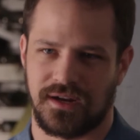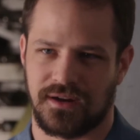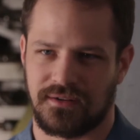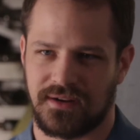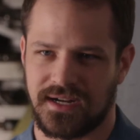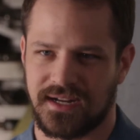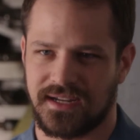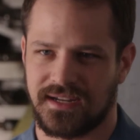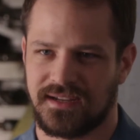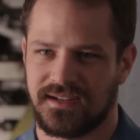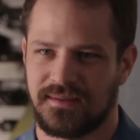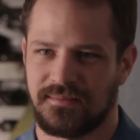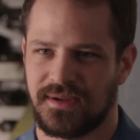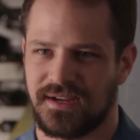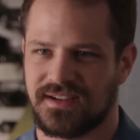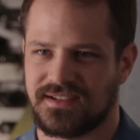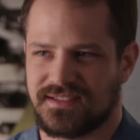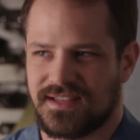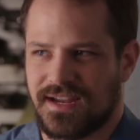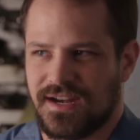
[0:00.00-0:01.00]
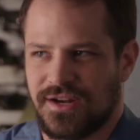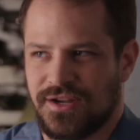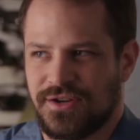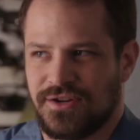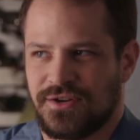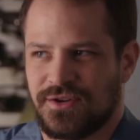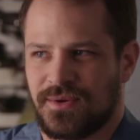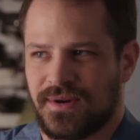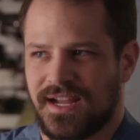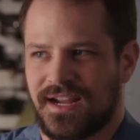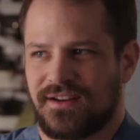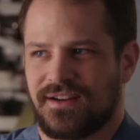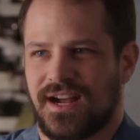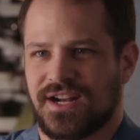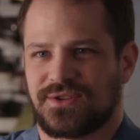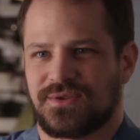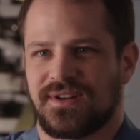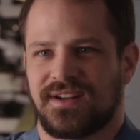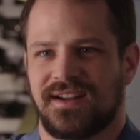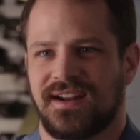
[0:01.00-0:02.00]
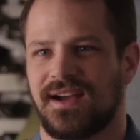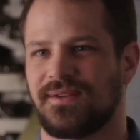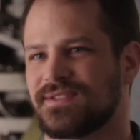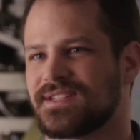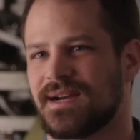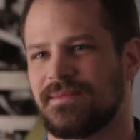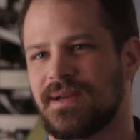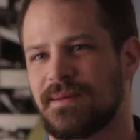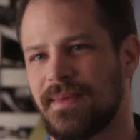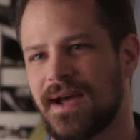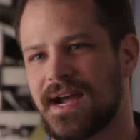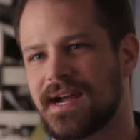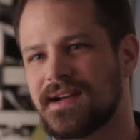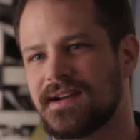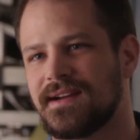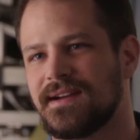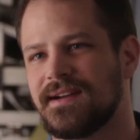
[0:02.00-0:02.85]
already, because they knew when I graduated I was coming back.